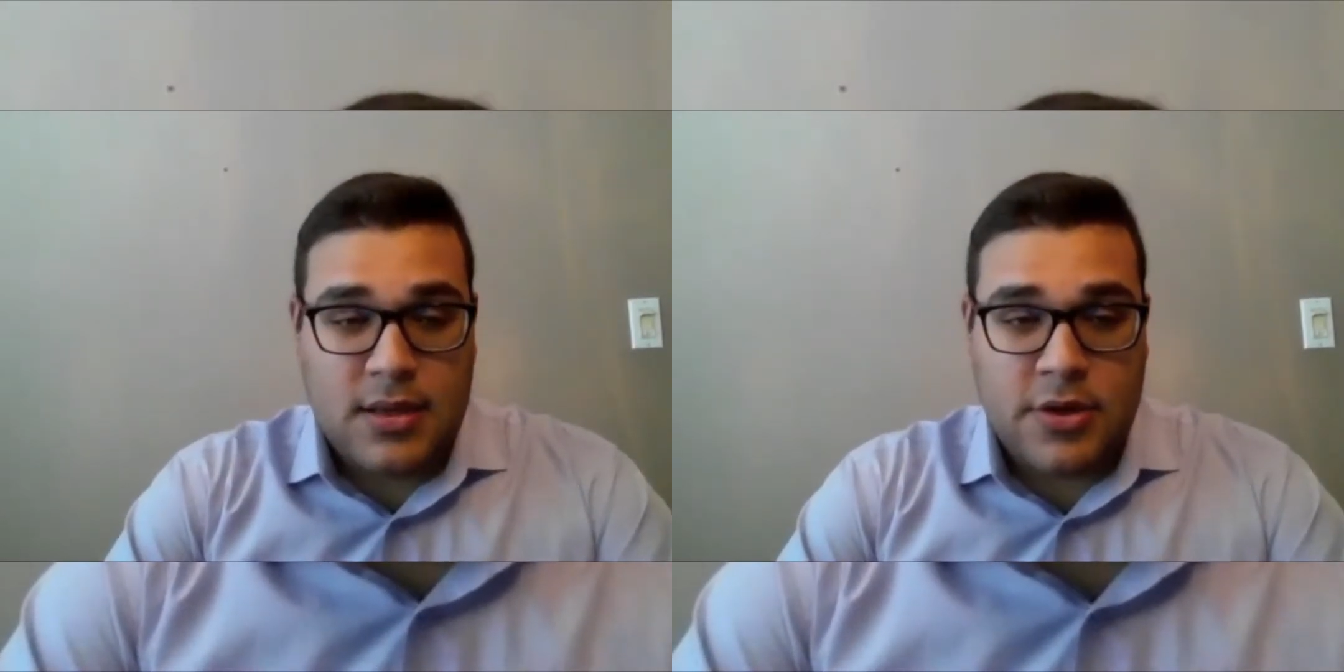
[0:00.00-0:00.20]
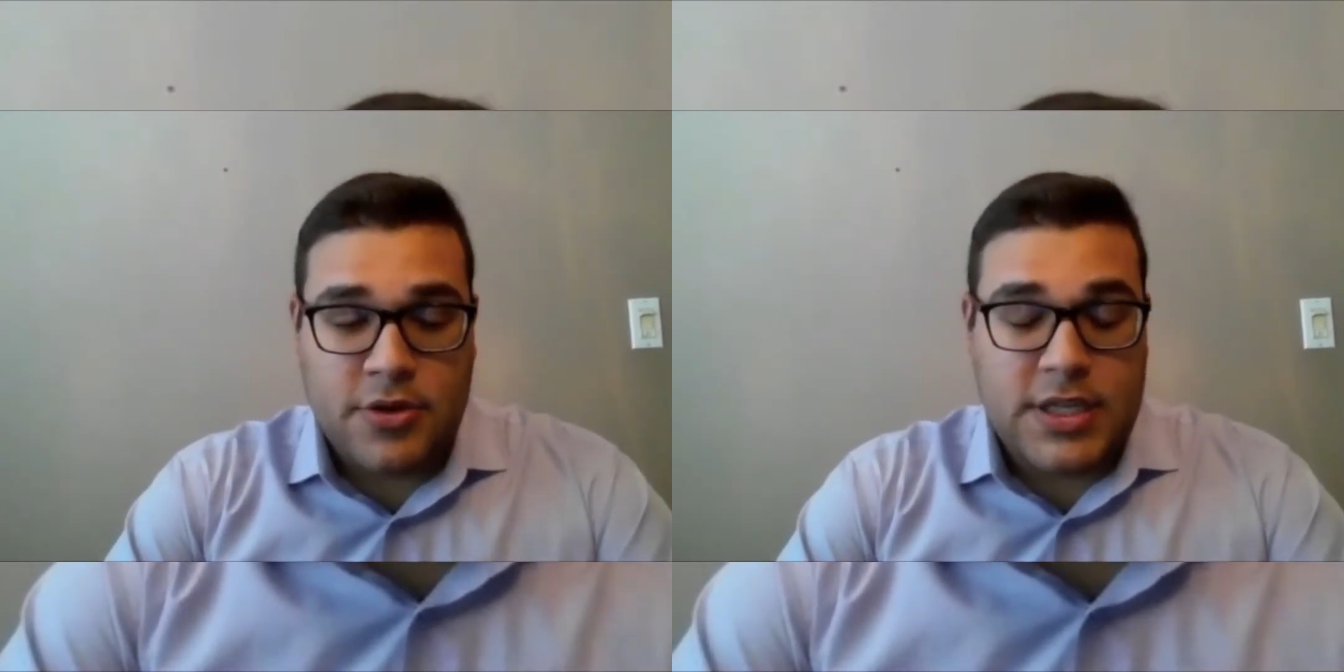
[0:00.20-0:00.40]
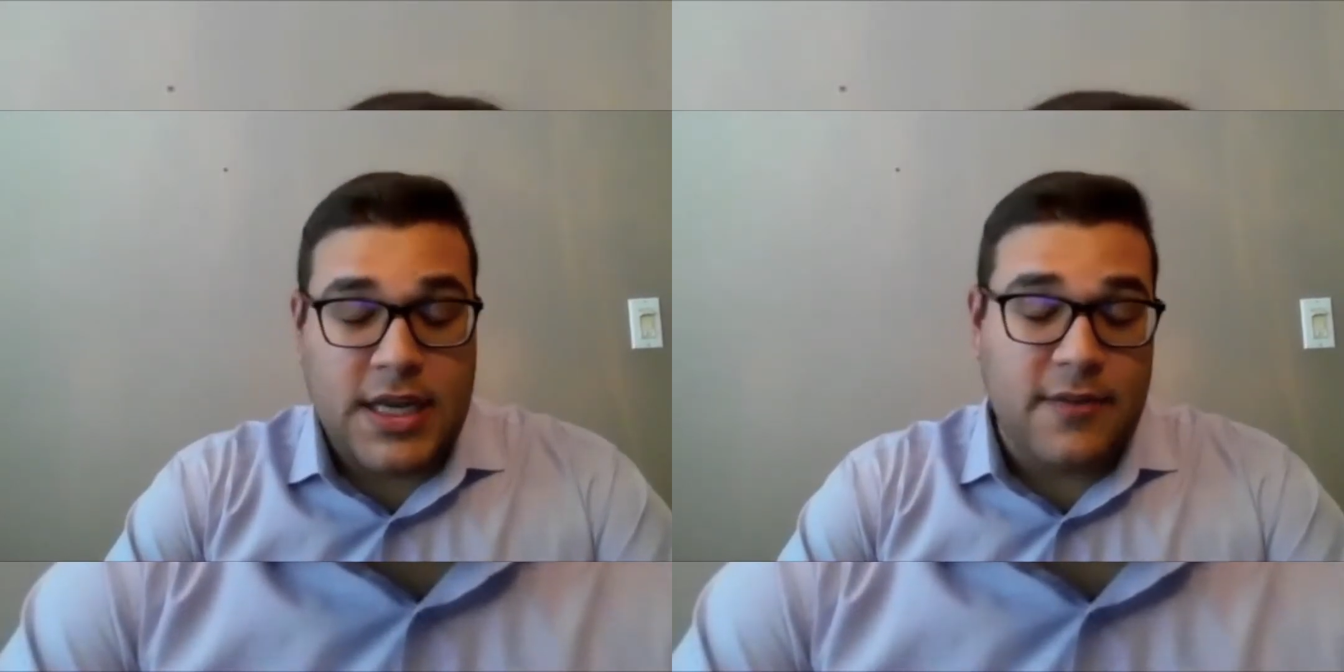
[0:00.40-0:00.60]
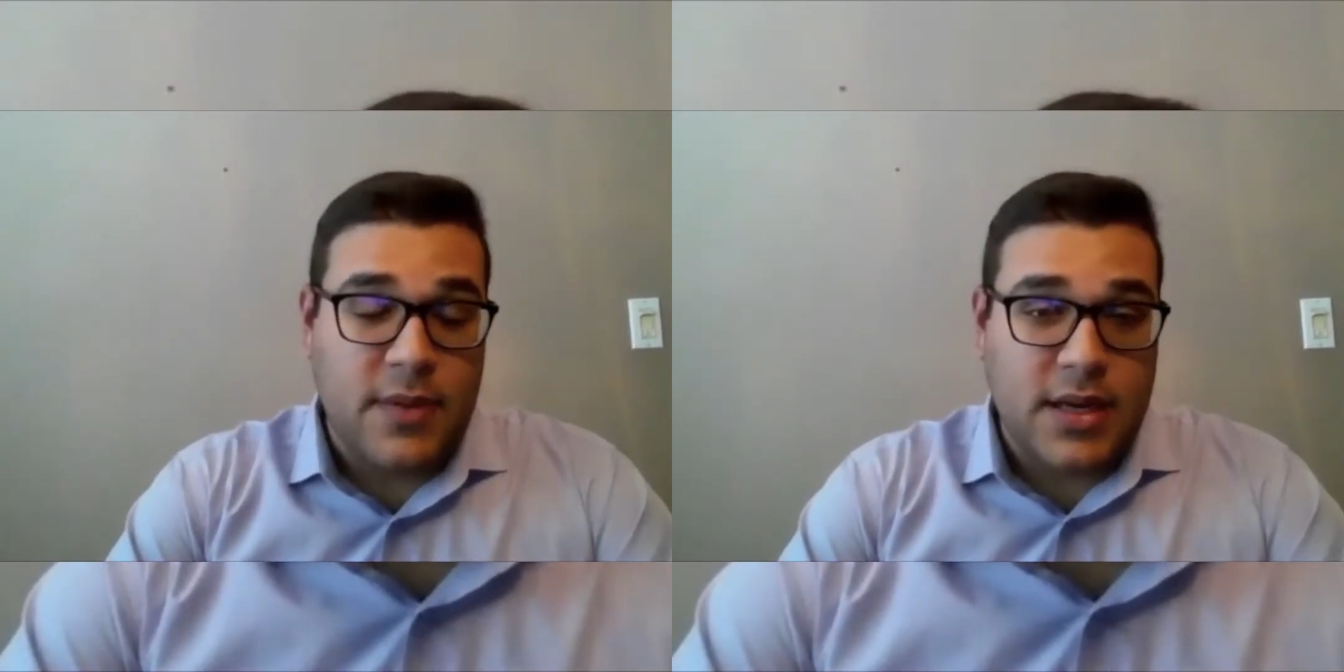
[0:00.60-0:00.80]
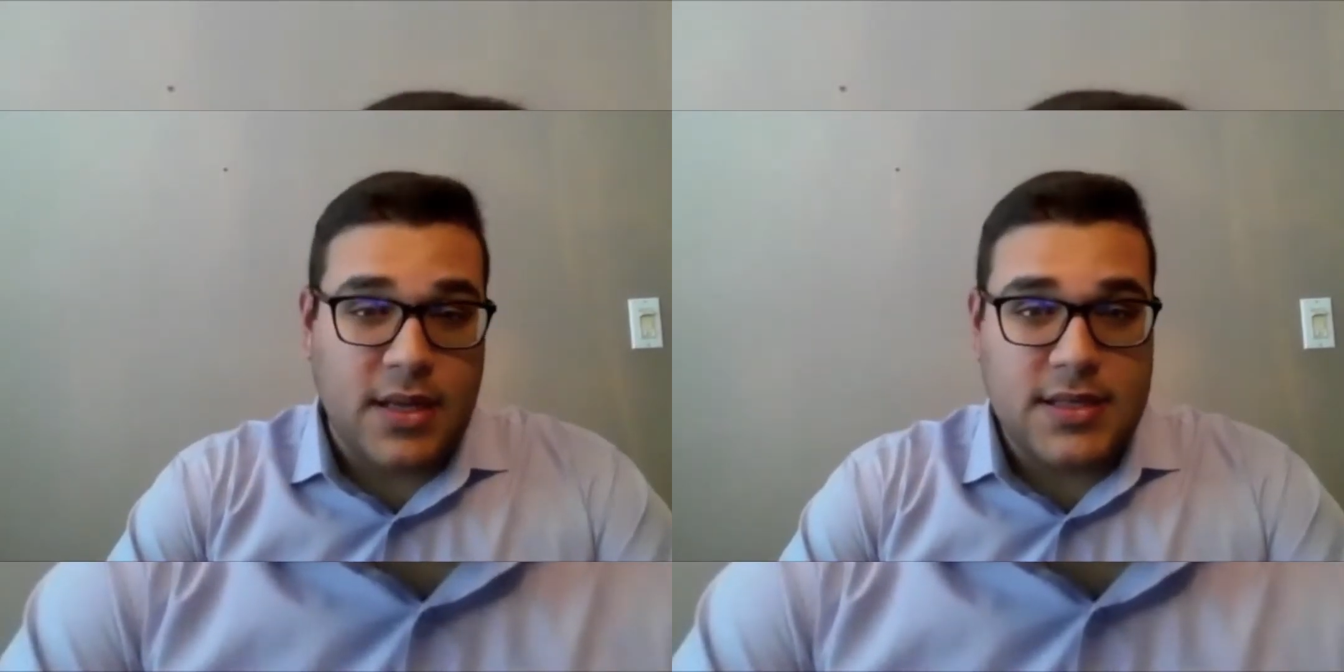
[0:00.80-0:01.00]
or to have
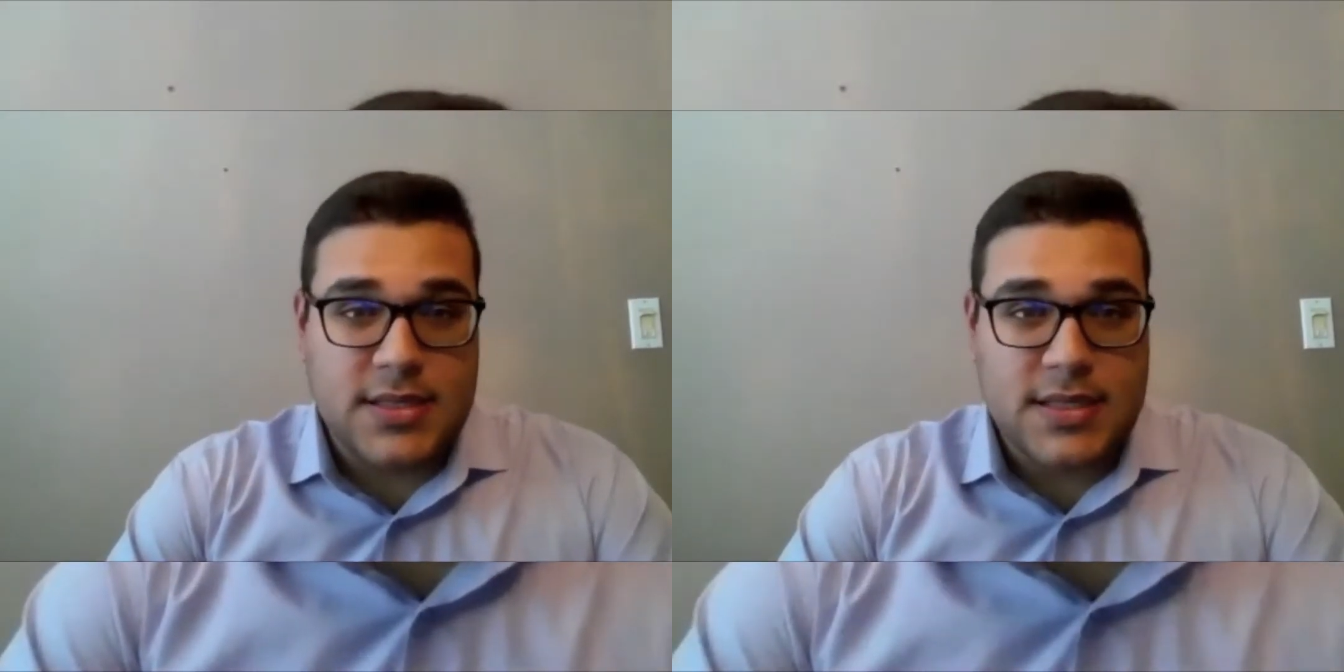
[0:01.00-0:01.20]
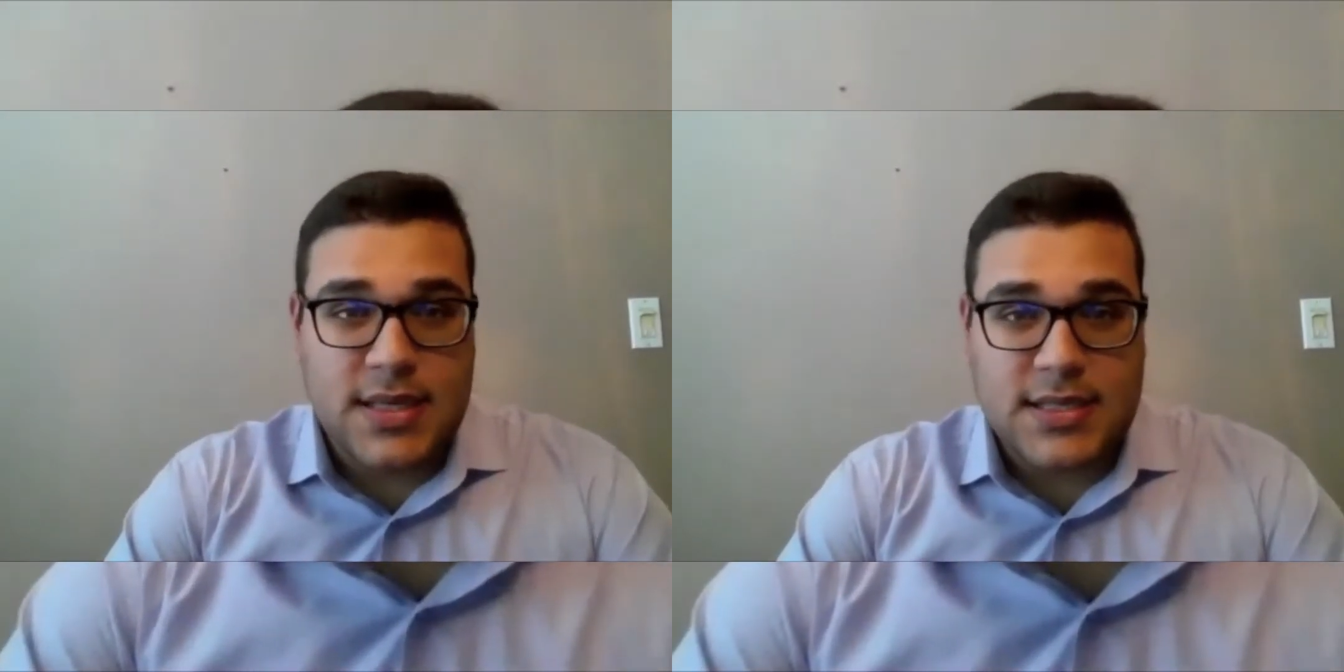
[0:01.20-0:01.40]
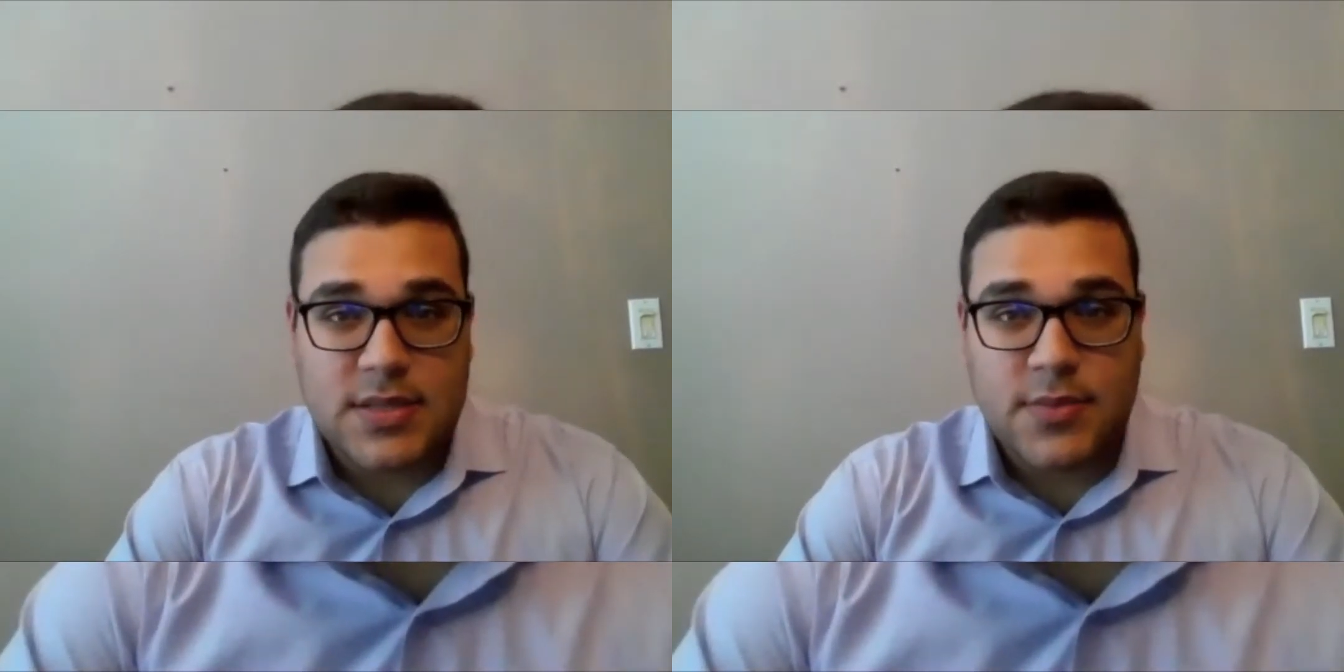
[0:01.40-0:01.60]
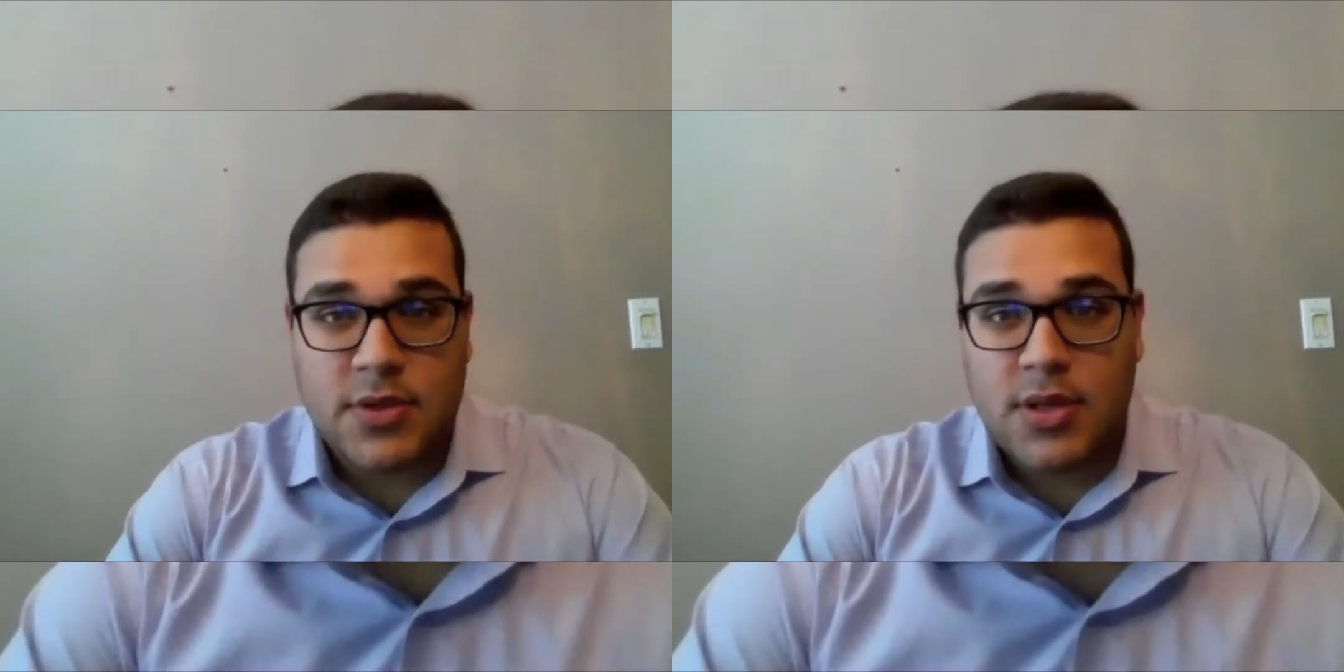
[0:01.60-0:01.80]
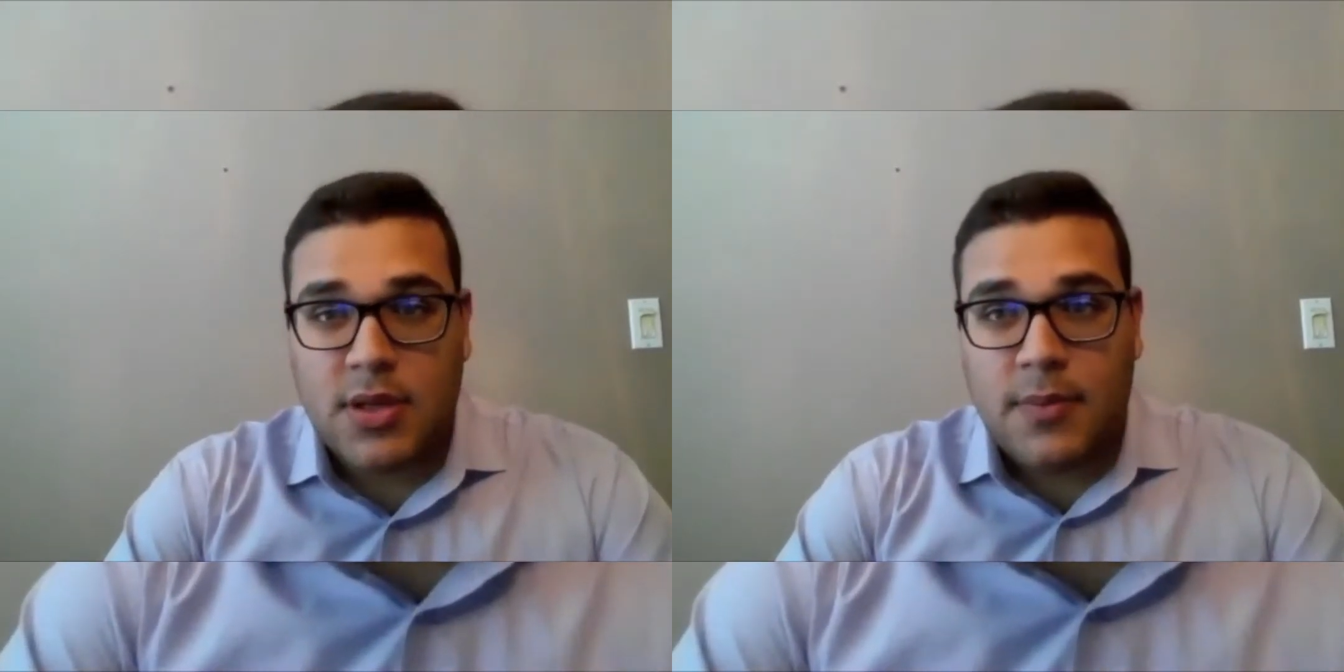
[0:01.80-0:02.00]
money at least accessible,